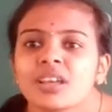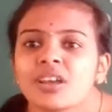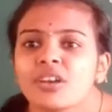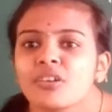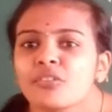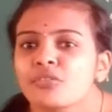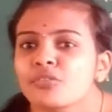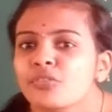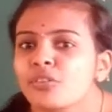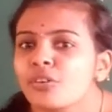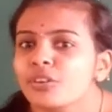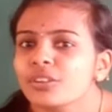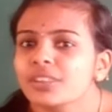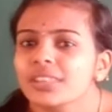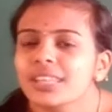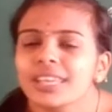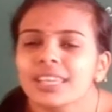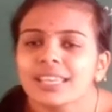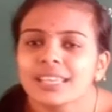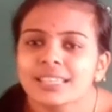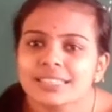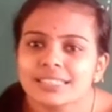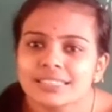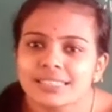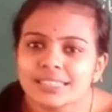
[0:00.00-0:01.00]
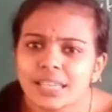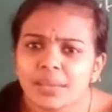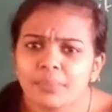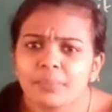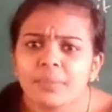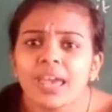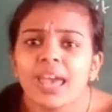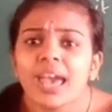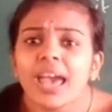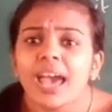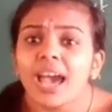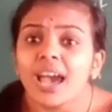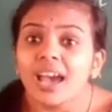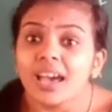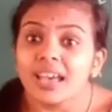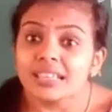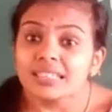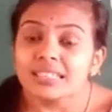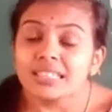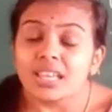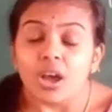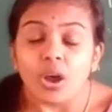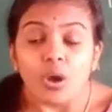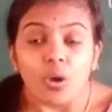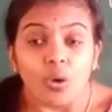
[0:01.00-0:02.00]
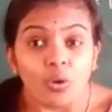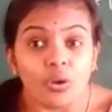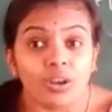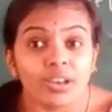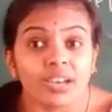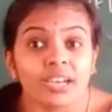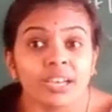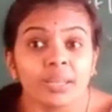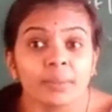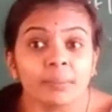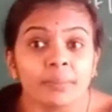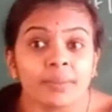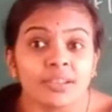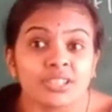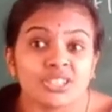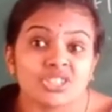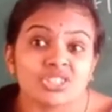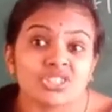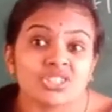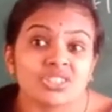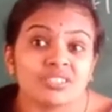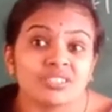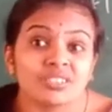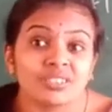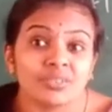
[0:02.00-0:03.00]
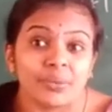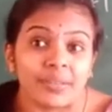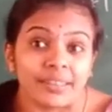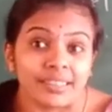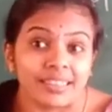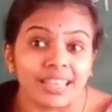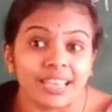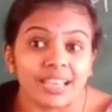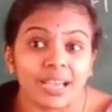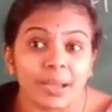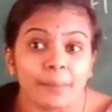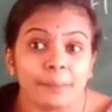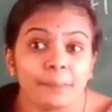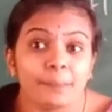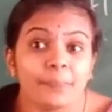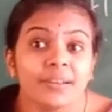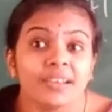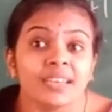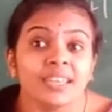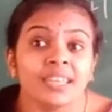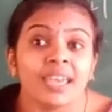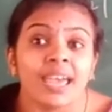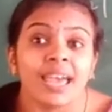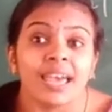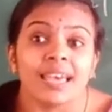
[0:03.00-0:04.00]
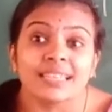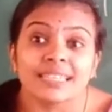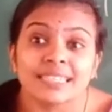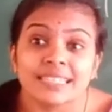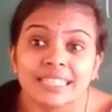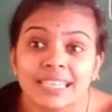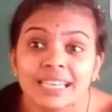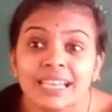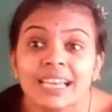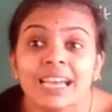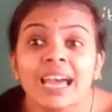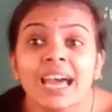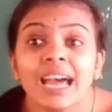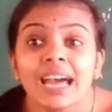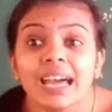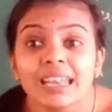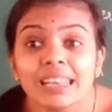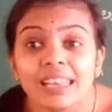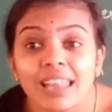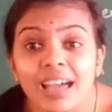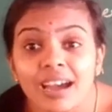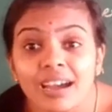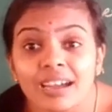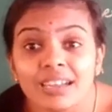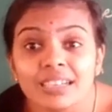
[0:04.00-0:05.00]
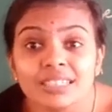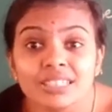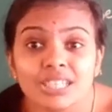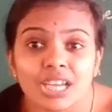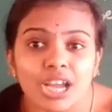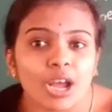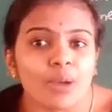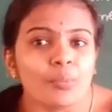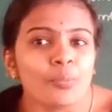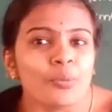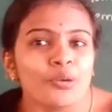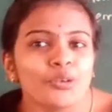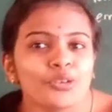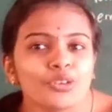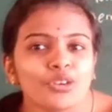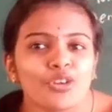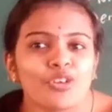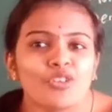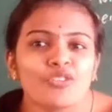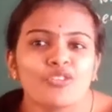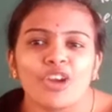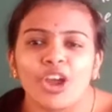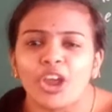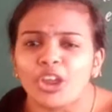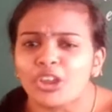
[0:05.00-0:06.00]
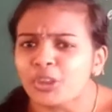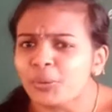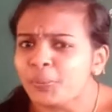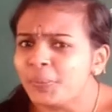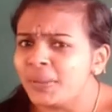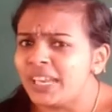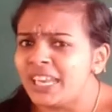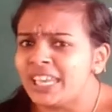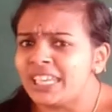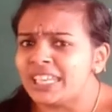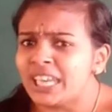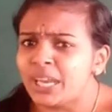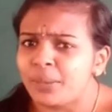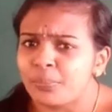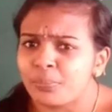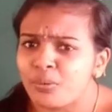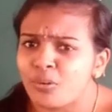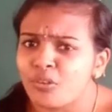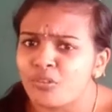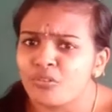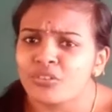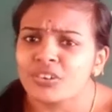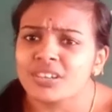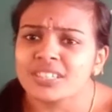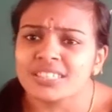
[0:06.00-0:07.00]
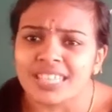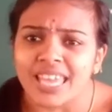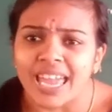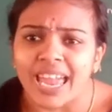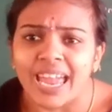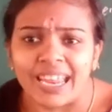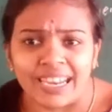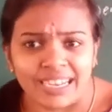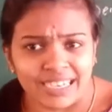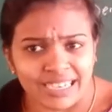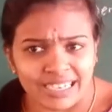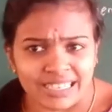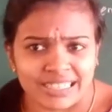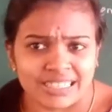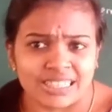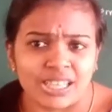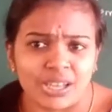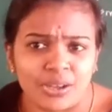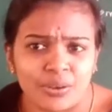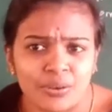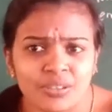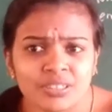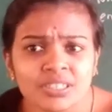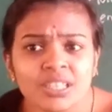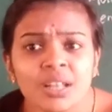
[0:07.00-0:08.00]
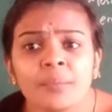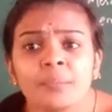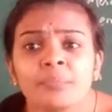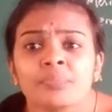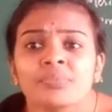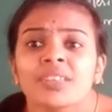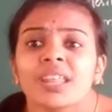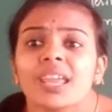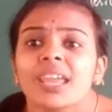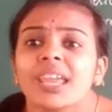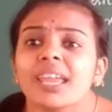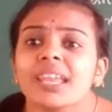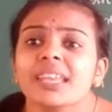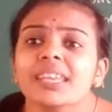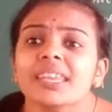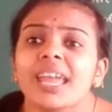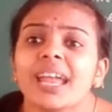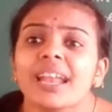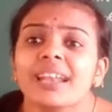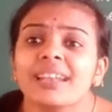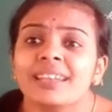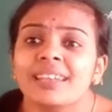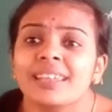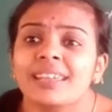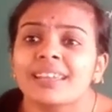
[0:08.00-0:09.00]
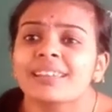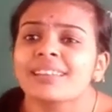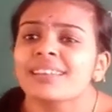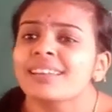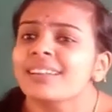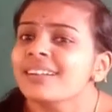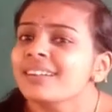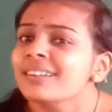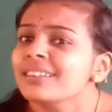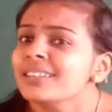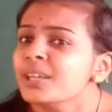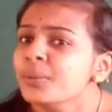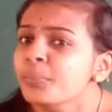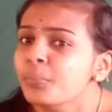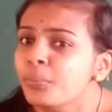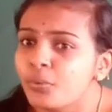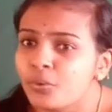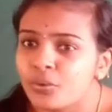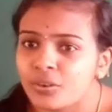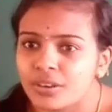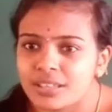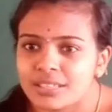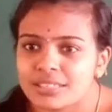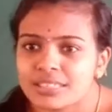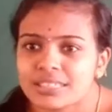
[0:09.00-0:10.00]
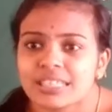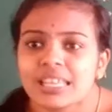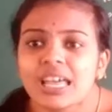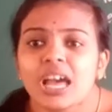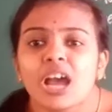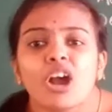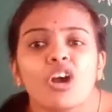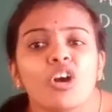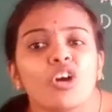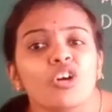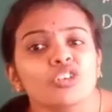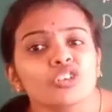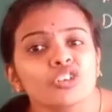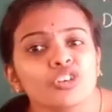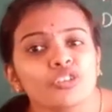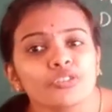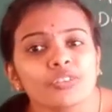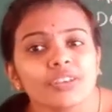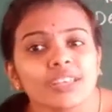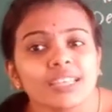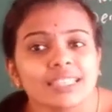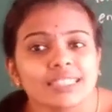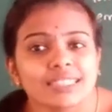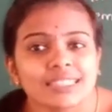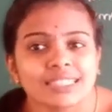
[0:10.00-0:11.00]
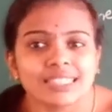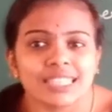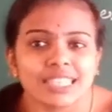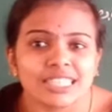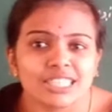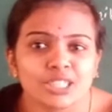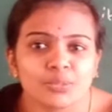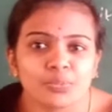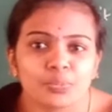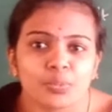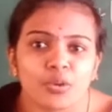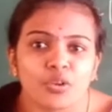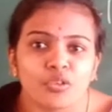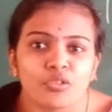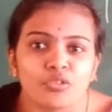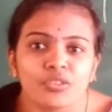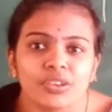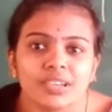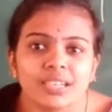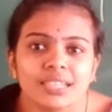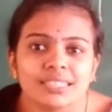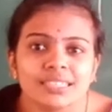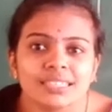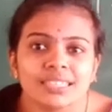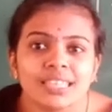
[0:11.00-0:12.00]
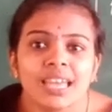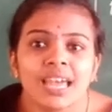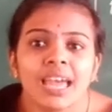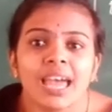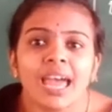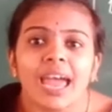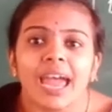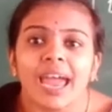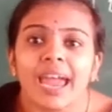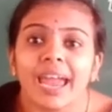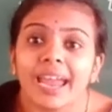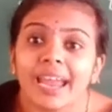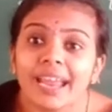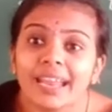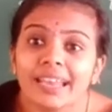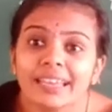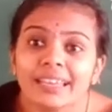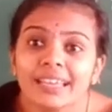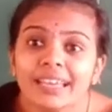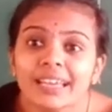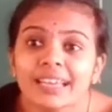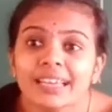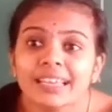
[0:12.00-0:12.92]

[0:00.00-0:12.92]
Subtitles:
for the same. As already mentioned, when the company has a large amount of accumulated profits and reserves, it can declare the bonus out of it, such profits and